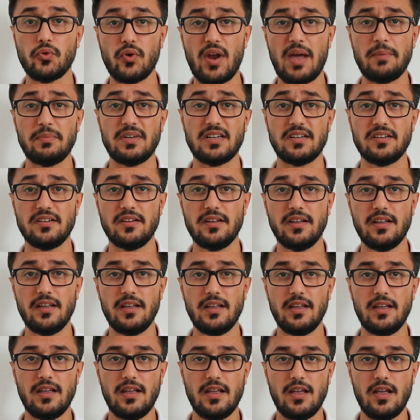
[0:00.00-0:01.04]
grammar
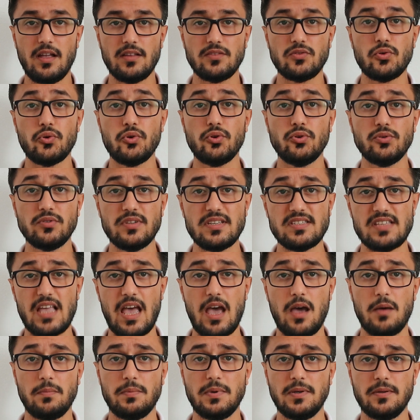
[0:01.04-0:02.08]
through this
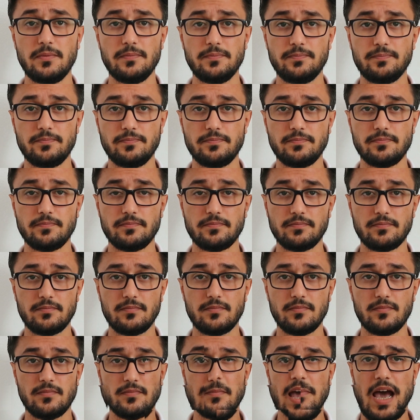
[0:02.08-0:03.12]
app.
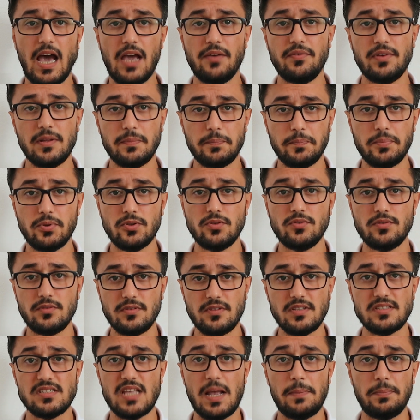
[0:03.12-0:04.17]
I will put
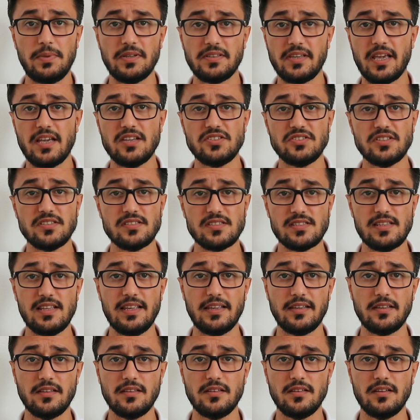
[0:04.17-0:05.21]
this application's
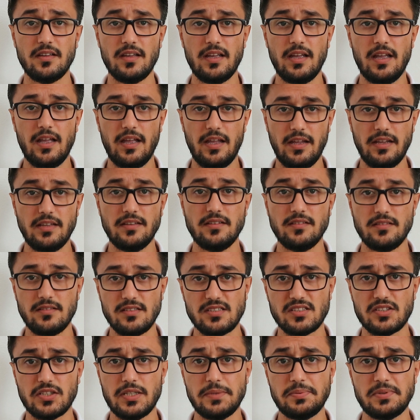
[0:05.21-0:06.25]
link in the
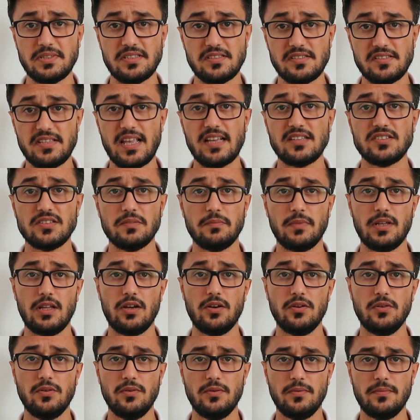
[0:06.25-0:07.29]
description section
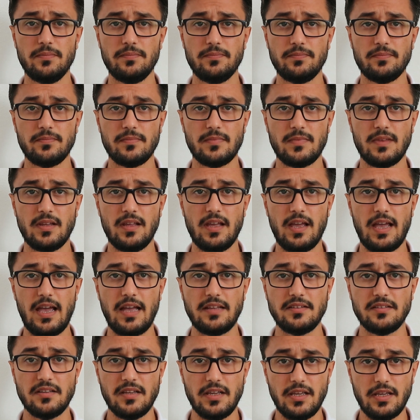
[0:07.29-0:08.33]
below.
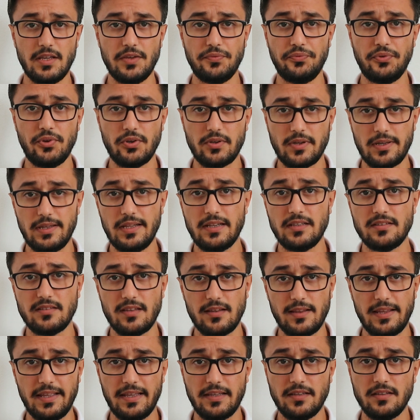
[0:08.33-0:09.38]
And if you click
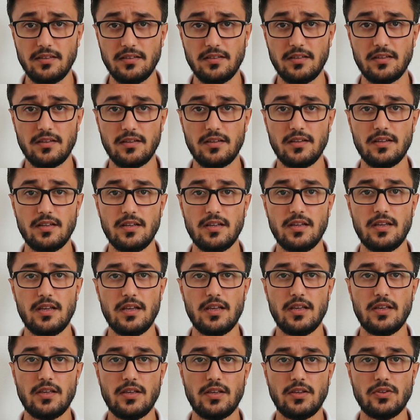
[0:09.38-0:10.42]
the link,
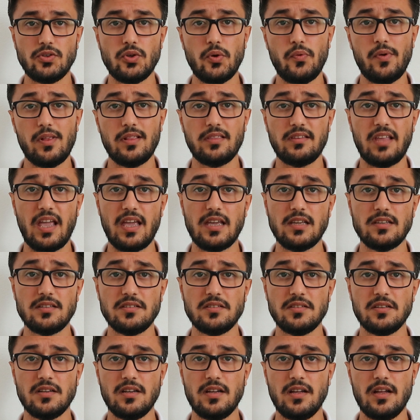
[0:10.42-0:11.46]
you will
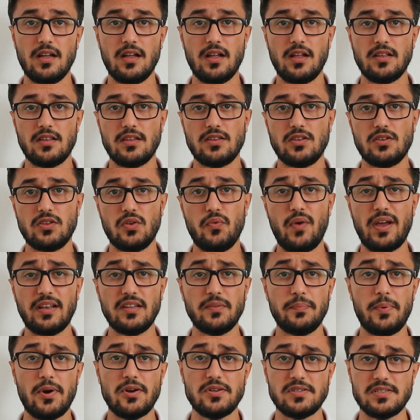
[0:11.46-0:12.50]
take
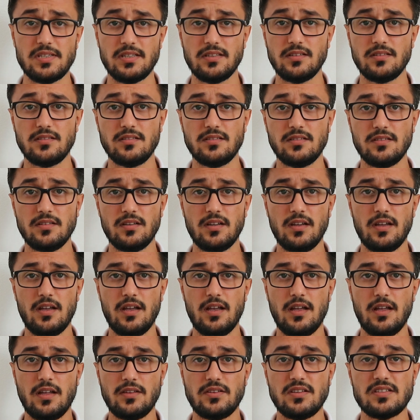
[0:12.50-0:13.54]
20%
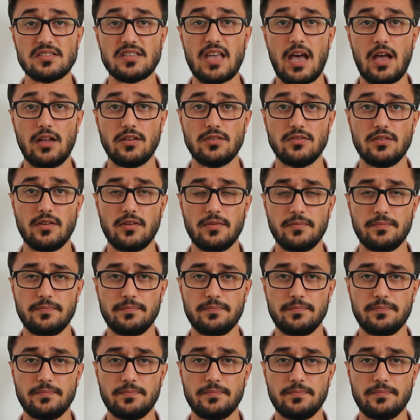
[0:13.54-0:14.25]
discount.